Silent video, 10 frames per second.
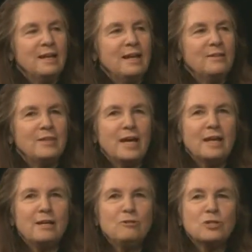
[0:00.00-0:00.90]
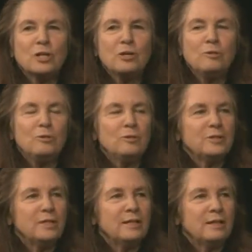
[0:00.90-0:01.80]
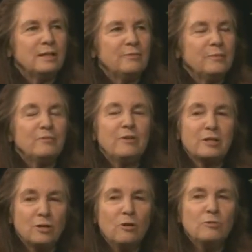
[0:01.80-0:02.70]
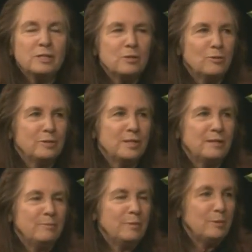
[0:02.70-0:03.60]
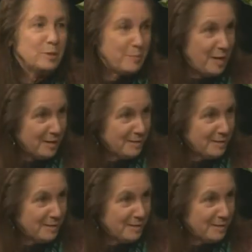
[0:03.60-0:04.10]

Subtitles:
And that I usually hold, in fact, always hold in a space